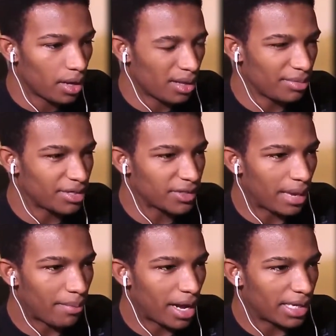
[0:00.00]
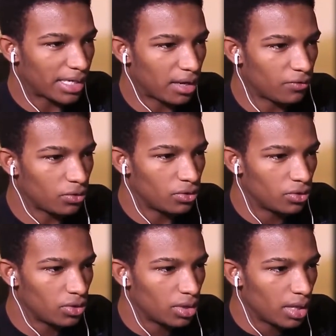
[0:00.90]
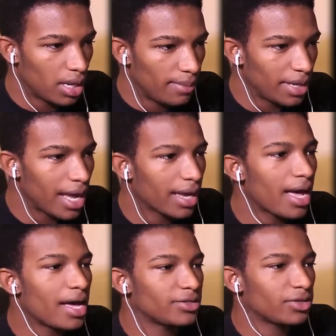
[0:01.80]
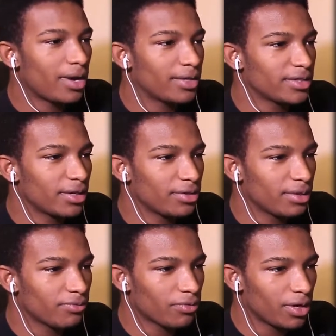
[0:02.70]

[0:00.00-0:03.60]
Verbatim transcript: uh, let me just get my shovel. But yeah, guys, so I settled in